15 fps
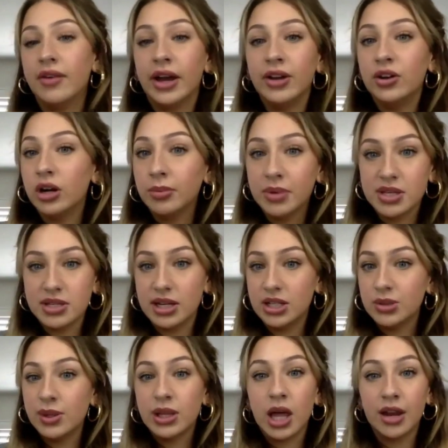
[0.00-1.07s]
I grew up listening
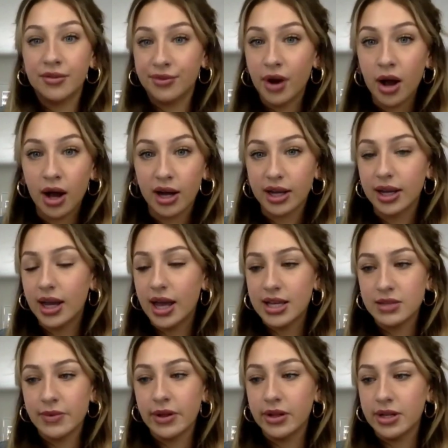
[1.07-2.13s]
to a lot of rock
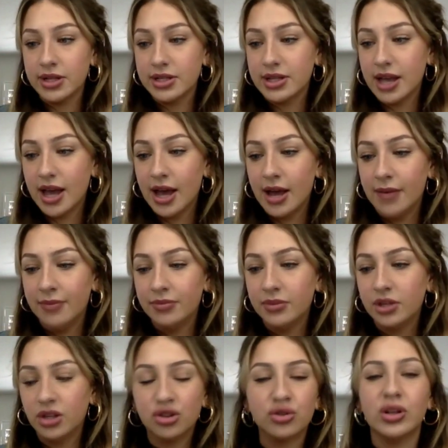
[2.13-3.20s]
as well as
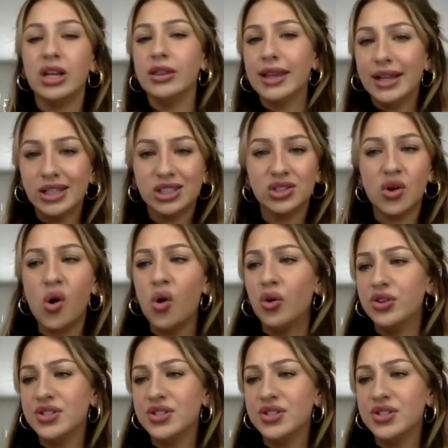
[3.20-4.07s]
country and like soul.